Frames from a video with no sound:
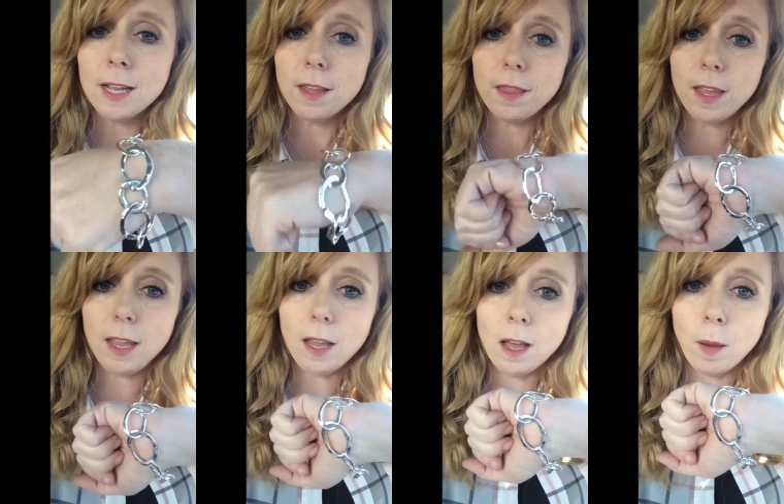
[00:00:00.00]

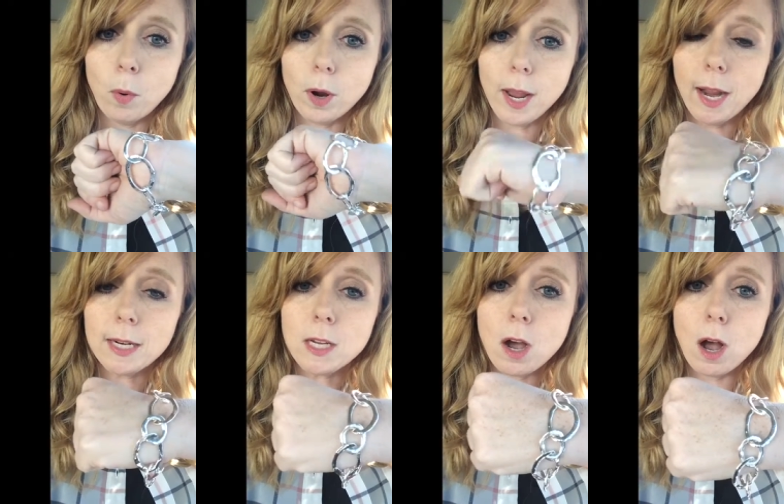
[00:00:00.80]
the um, organic
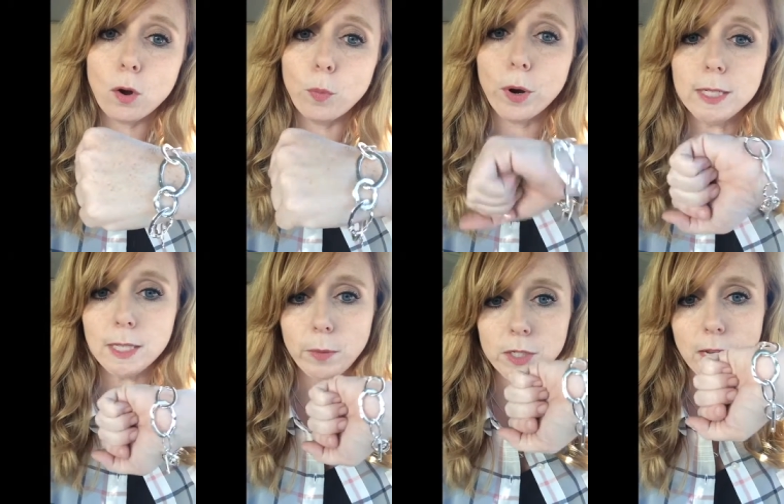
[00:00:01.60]
toggle
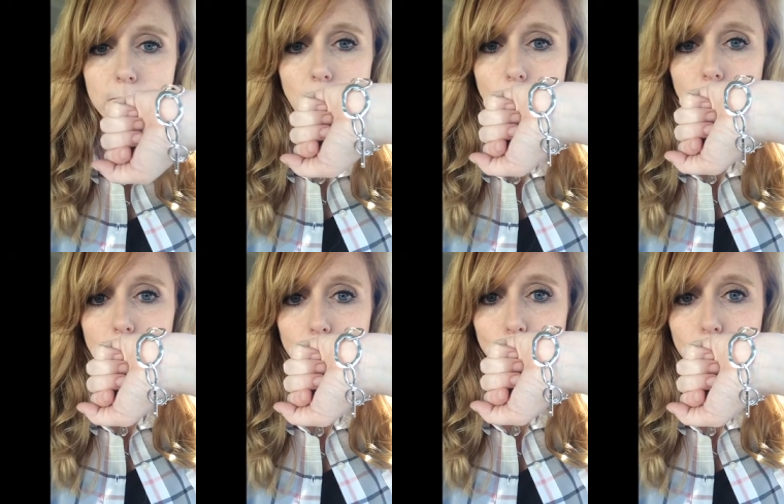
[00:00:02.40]
bracelet, which has that really
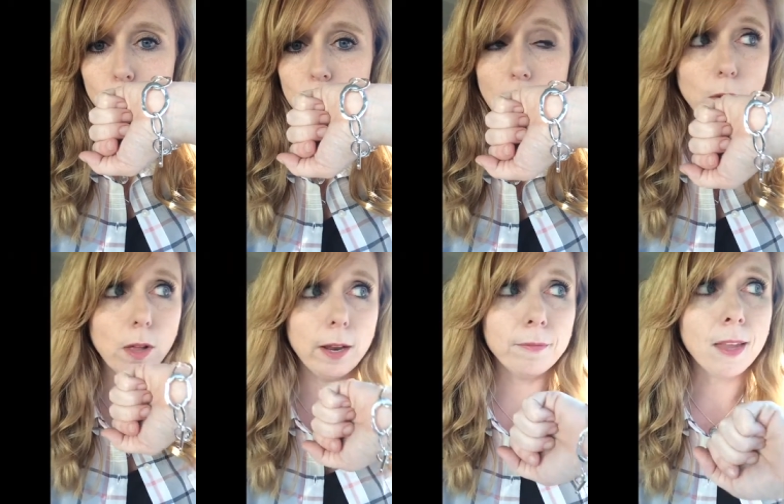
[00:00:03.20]
cool little toggle
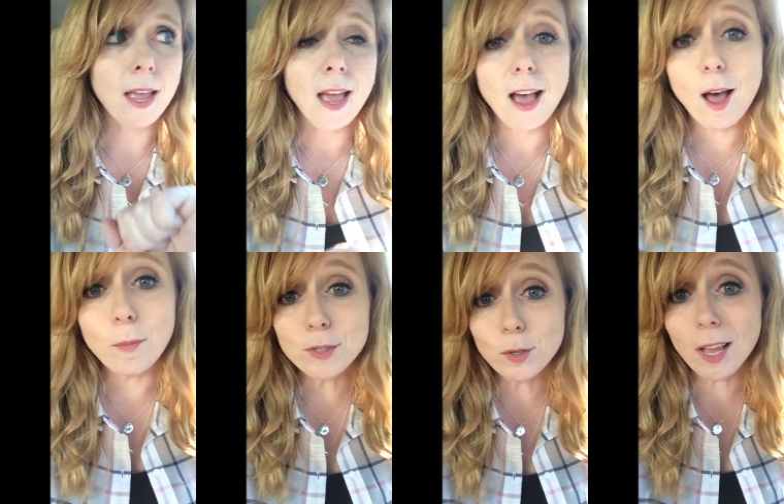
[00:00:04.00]
on it.
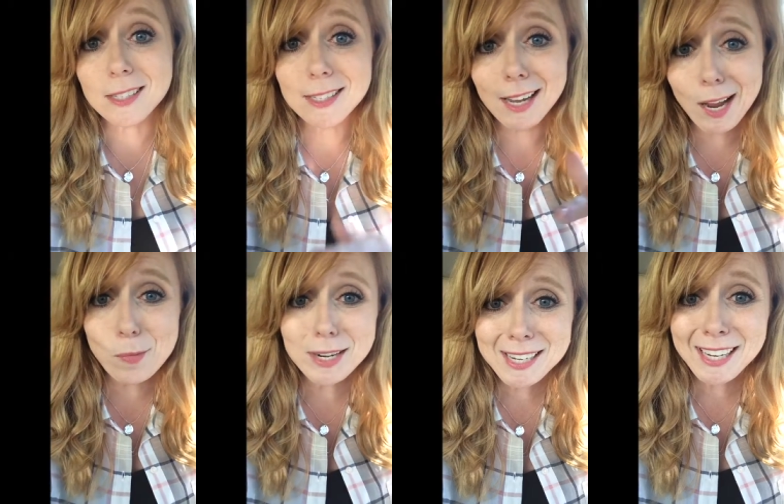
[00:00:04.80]
Um, so yeah, today I
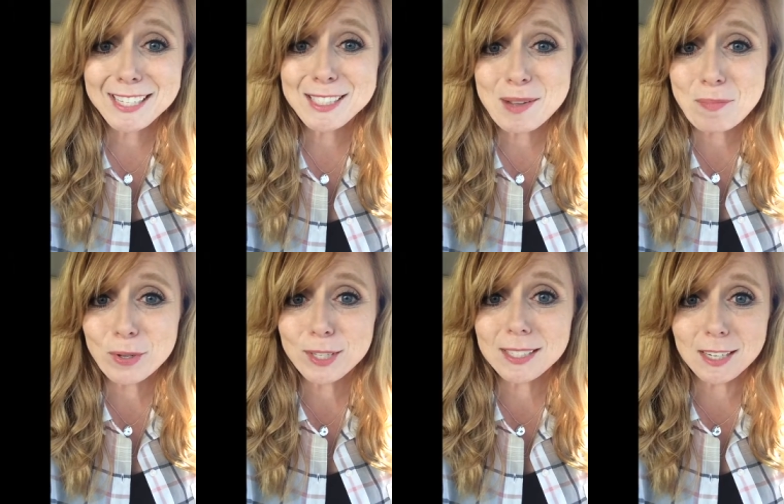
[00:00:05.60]
went kind of
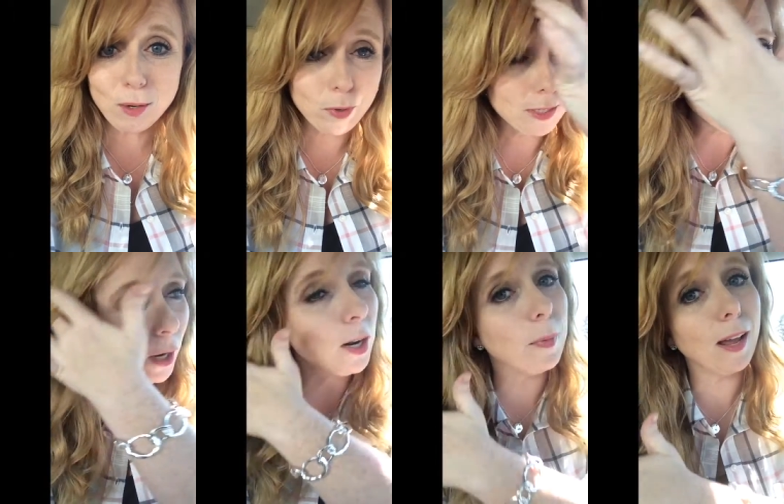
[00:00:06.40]
simple because I didn't want to scare
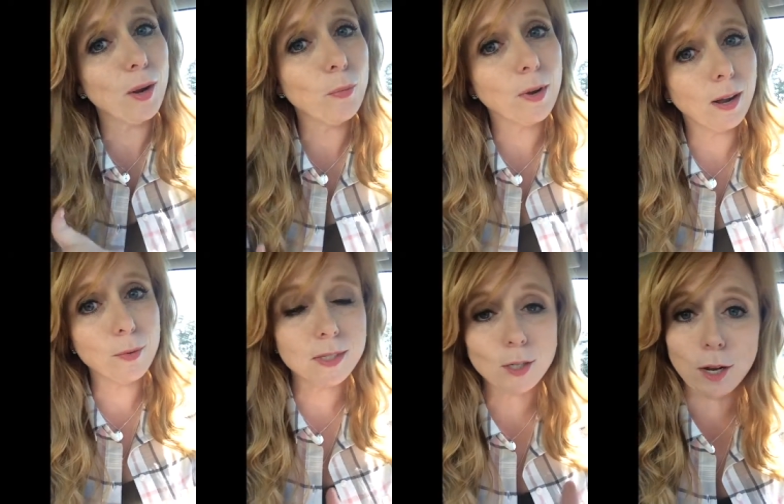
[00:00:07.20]
anybody when I
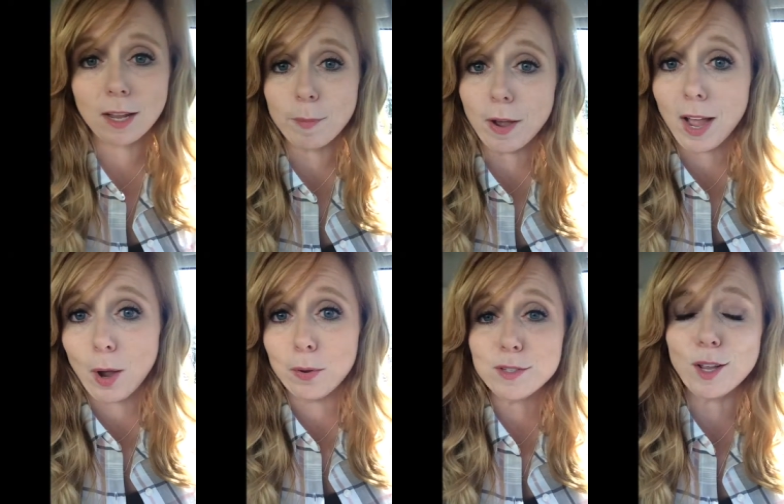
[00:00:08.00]
was talking about
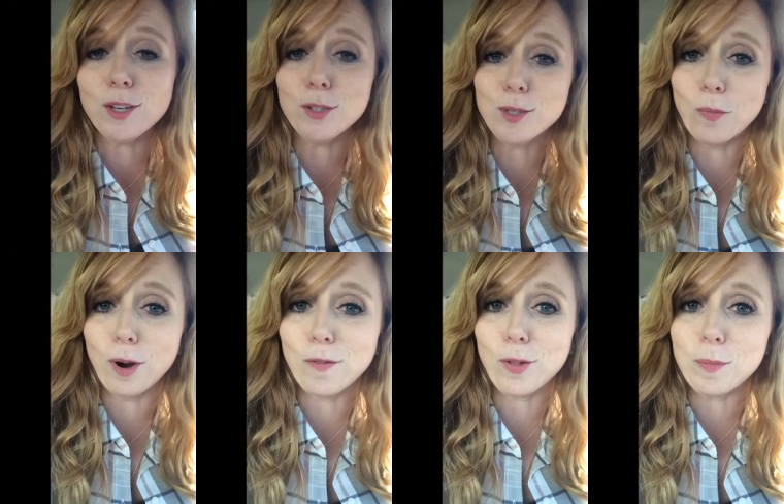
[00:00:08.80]
how I was going to do some
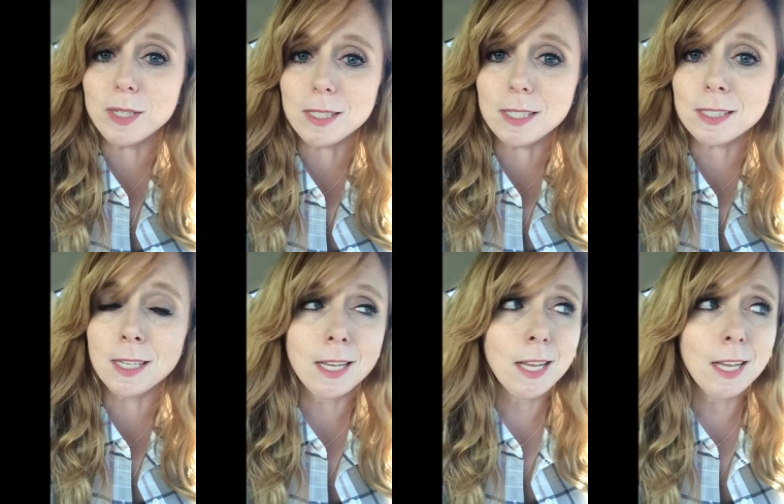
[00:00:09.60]
work for their business.